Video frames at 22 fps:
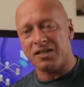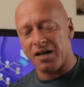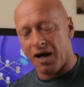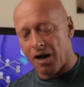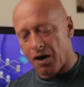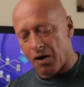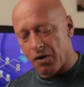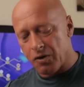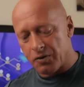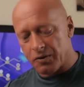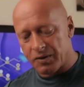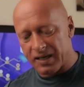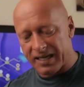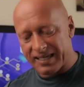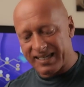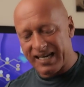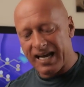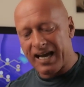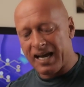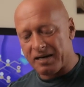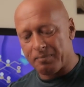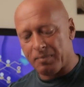So
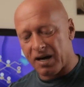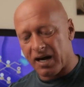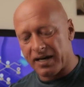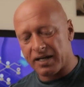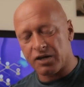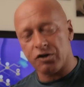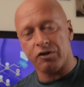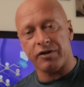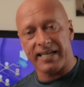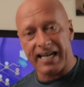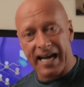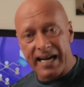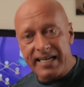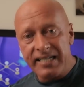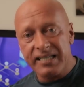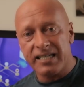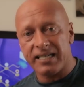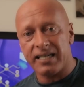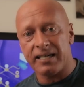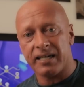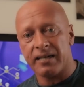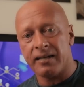again, by
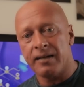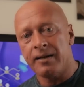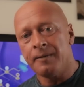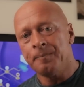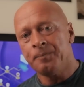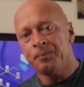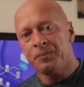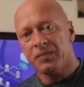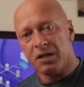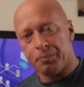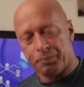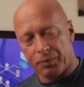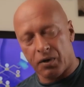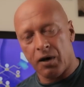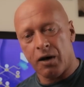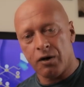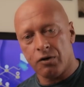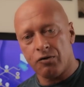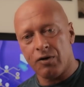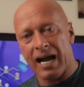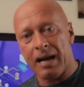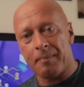creating the
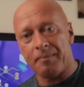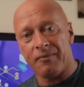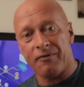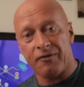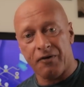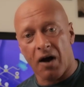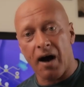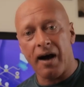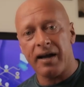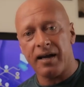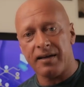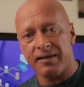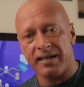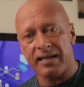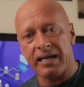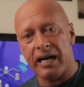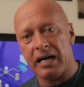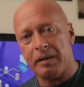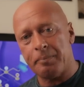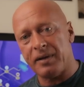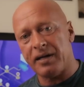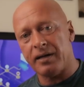program via
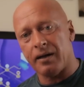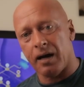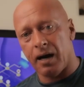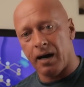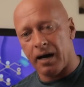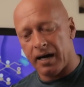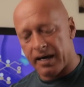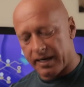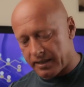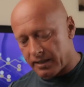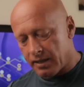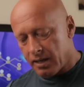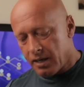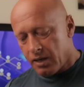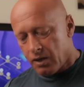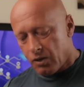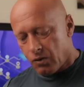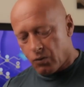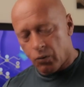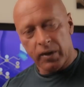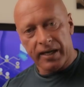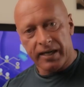the API,
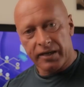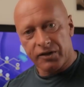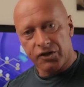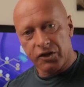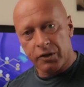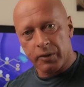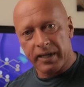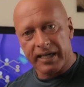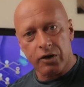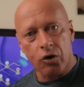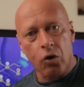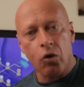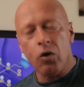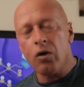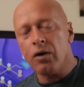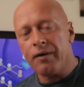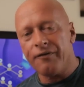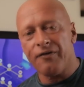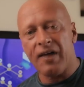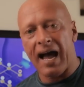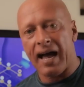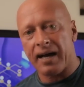we're doing
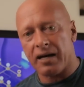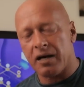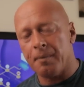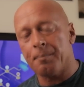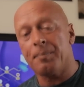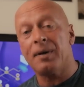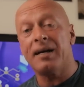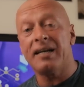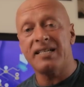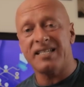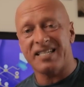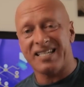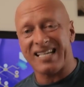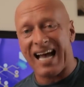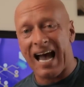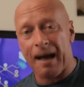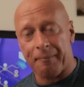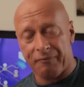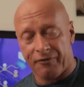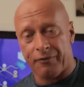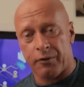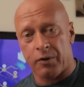all of that complete
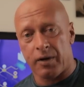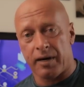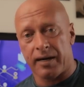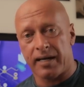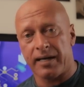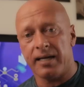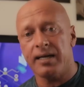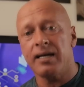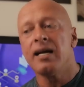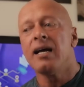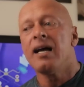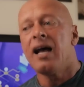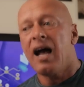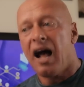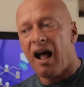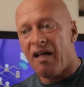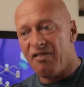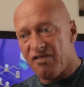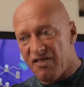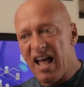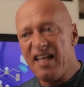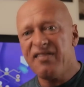zap free,
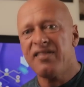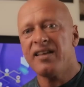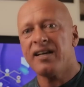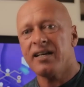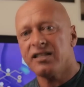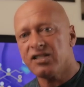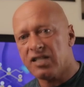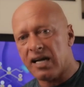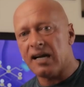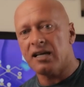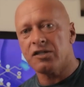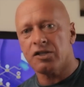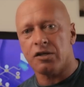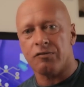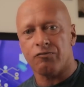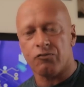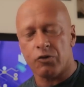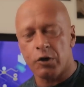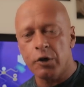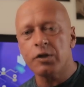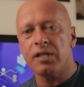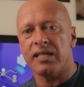and then the
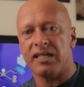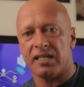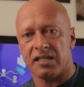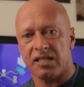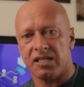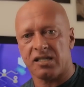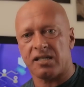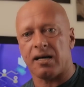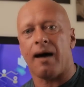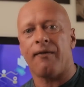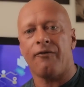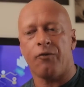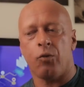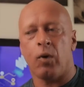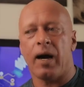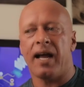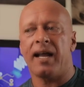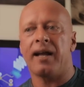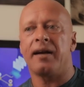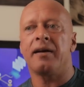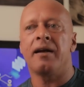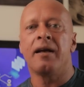intelligent routing stuff,
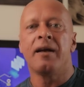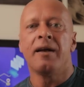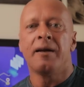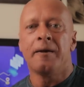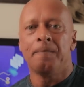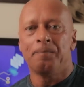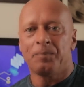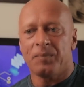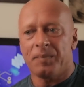when